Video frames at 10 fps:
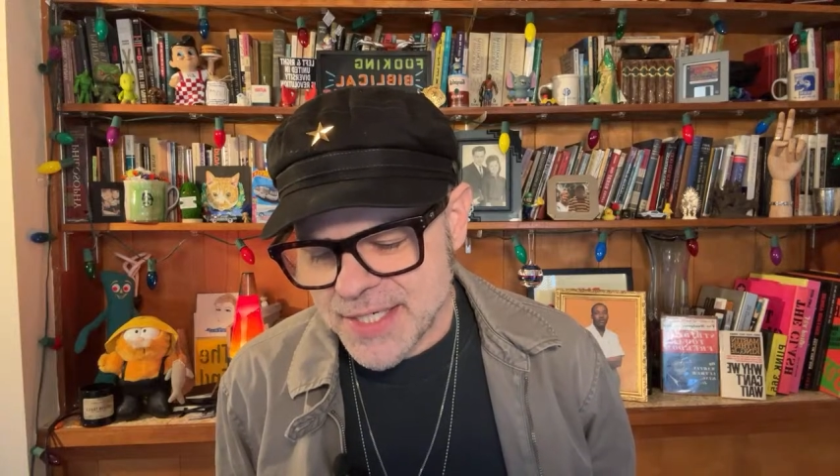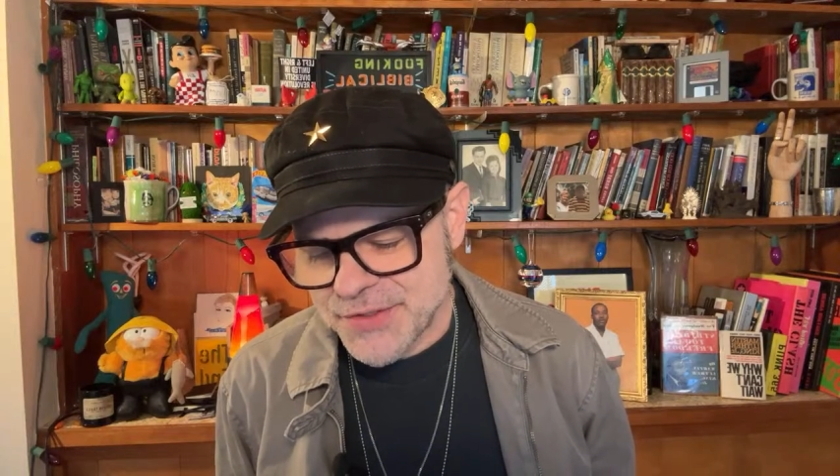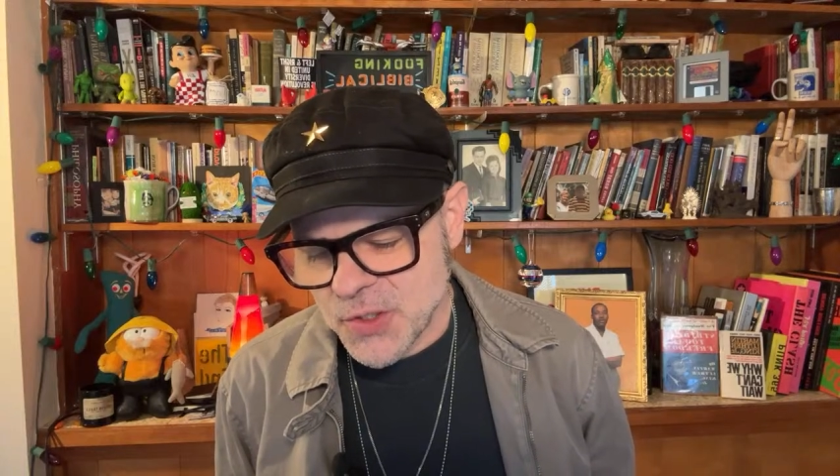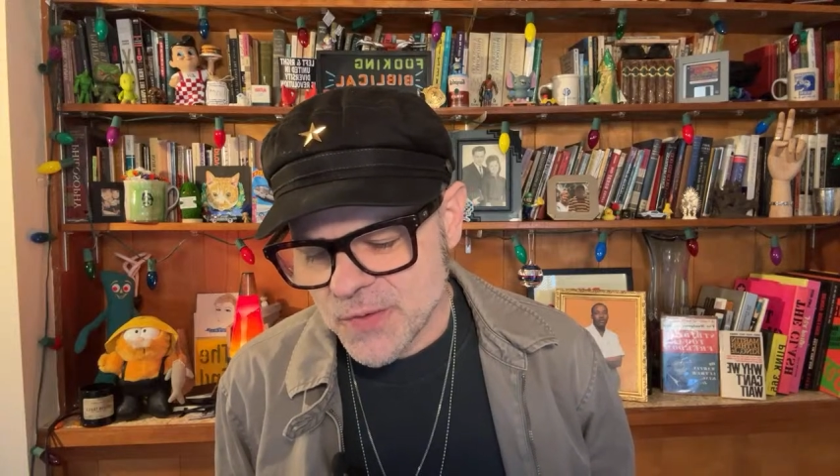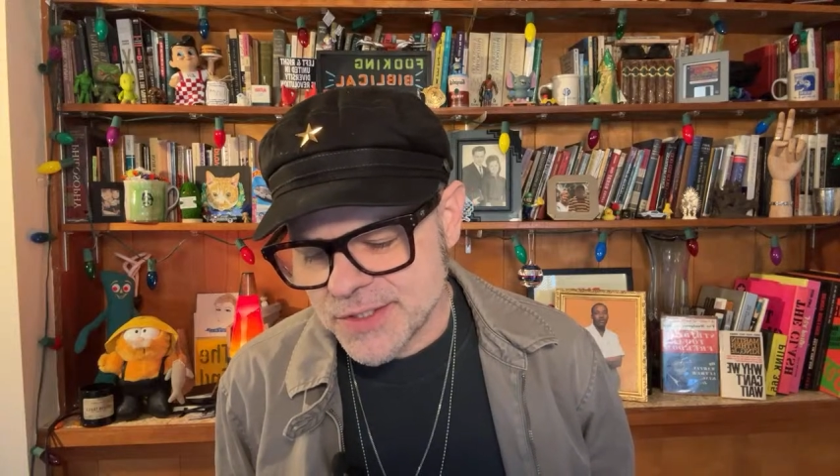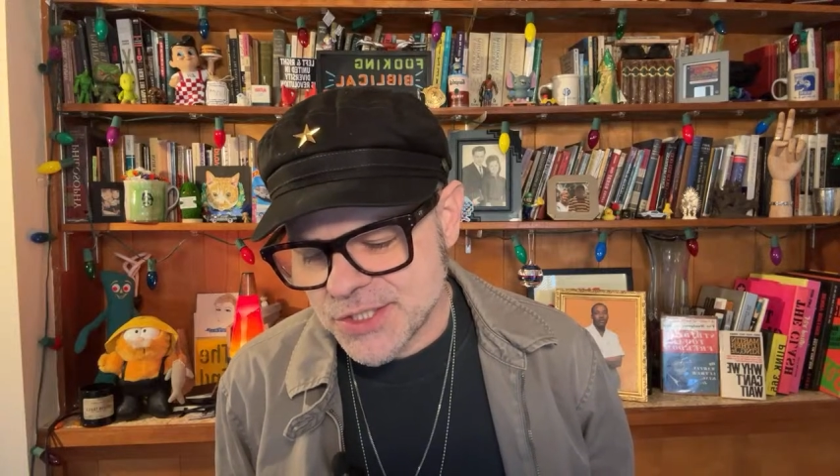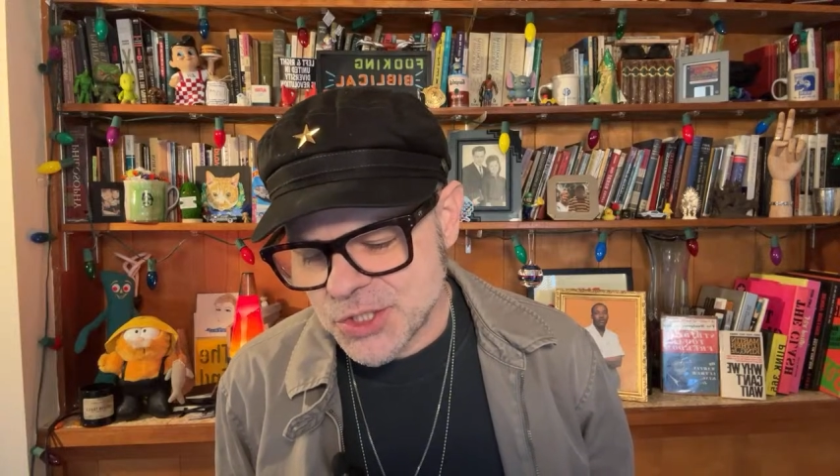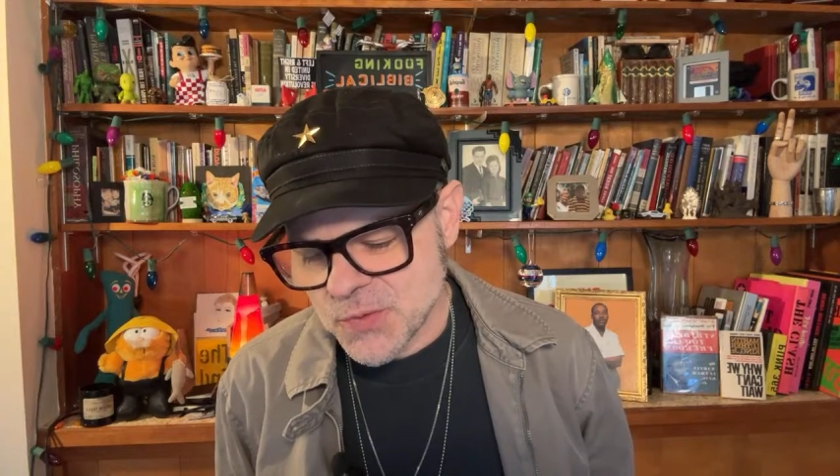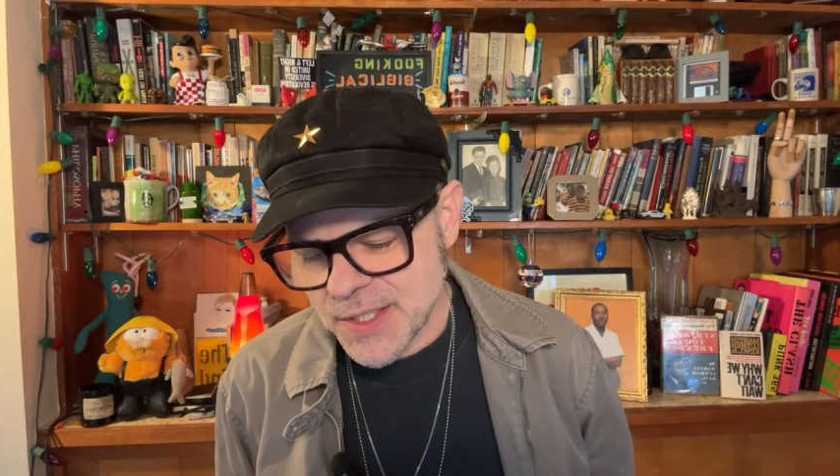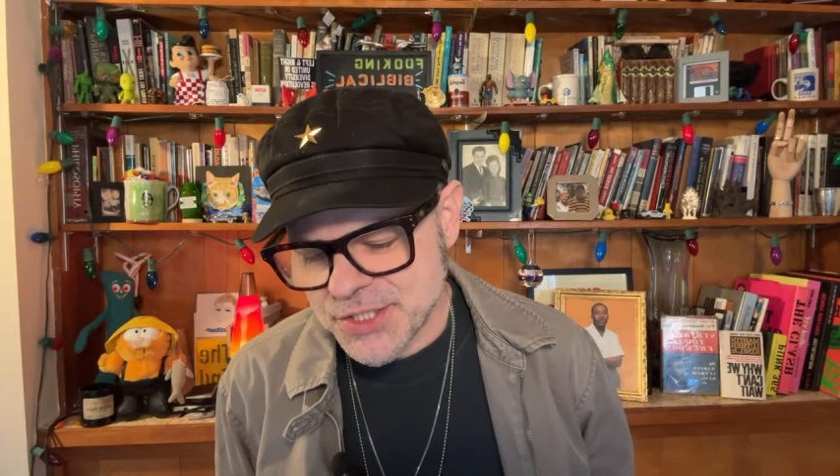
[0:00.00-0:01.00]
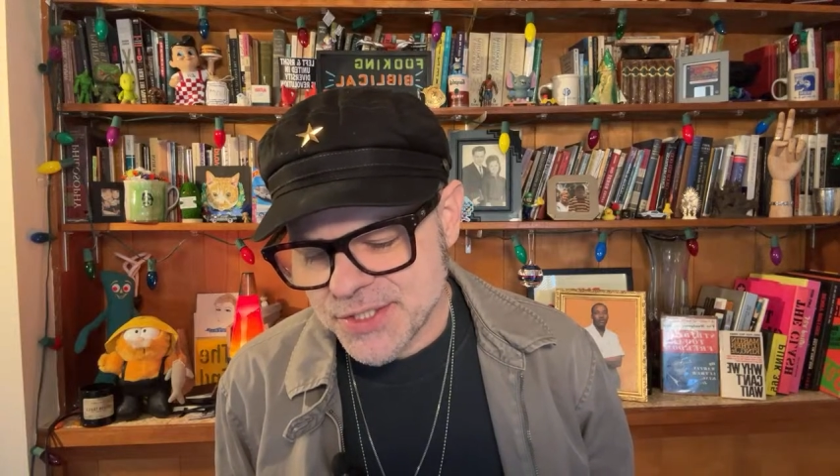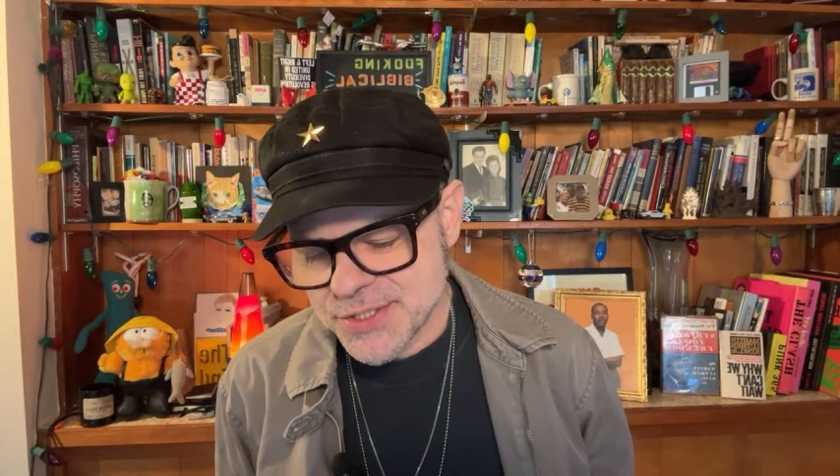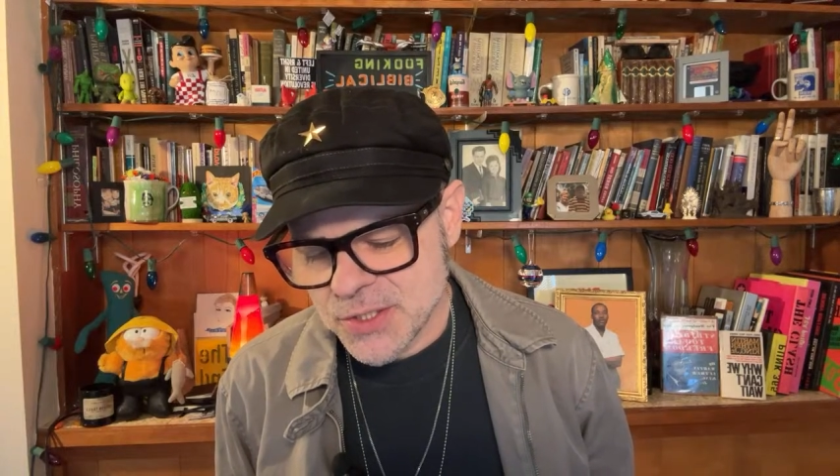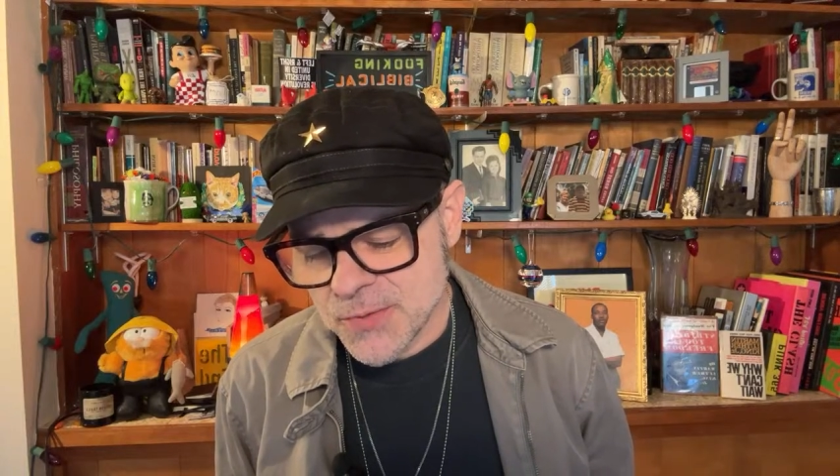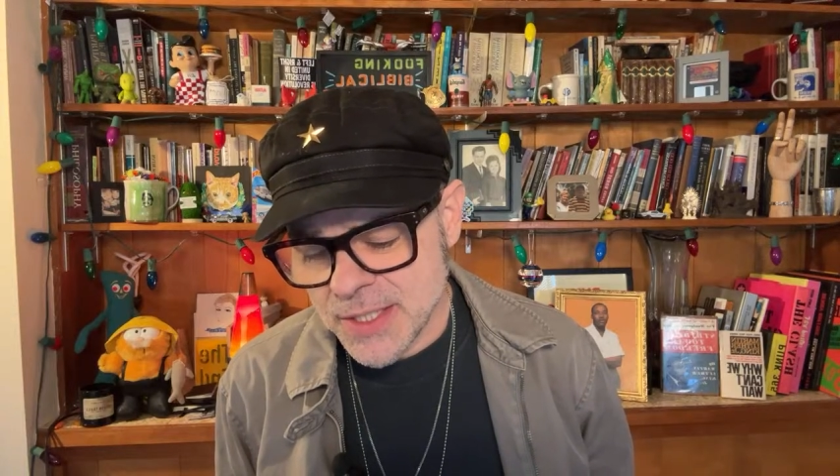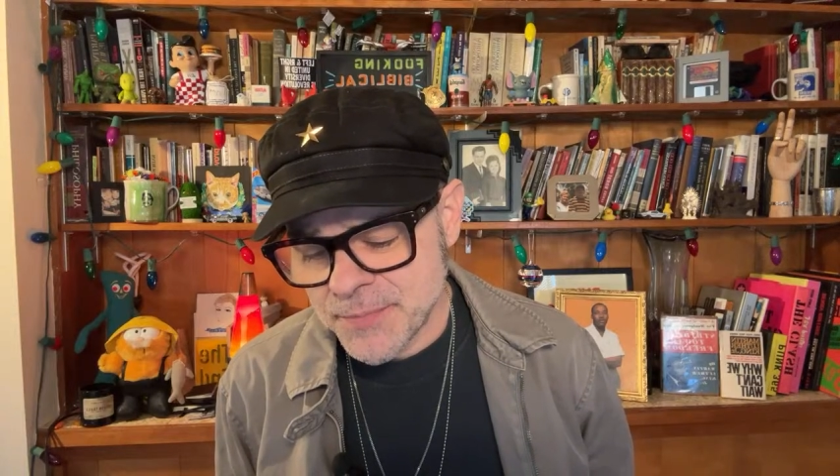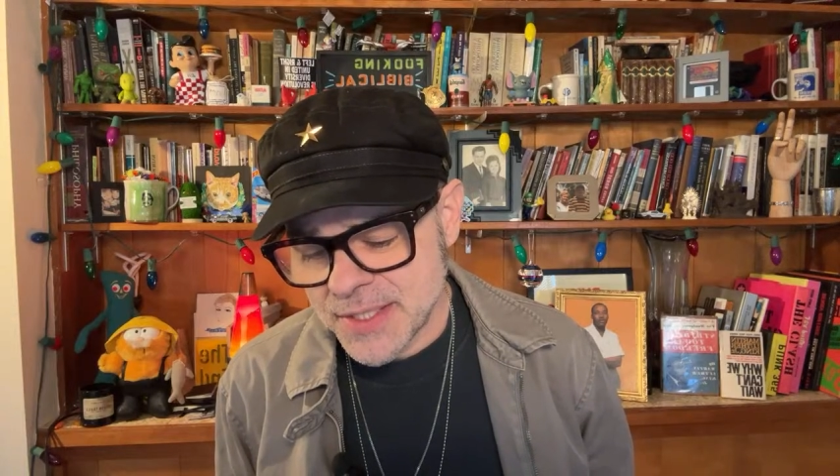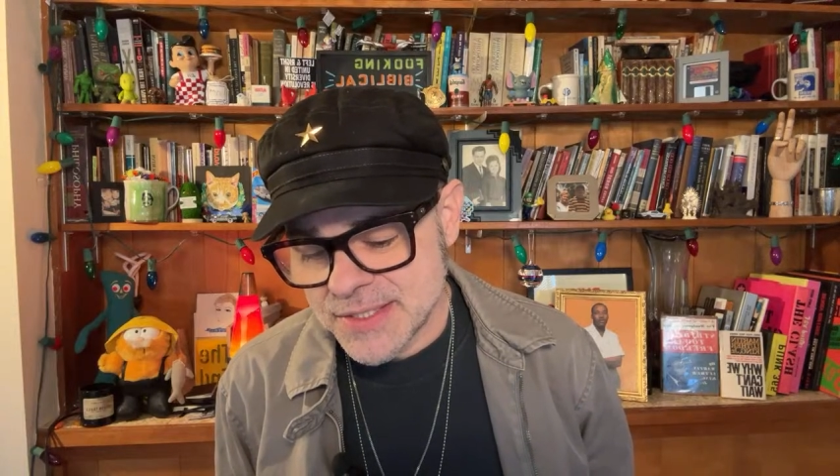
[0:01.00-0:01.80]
the only situation is agreement,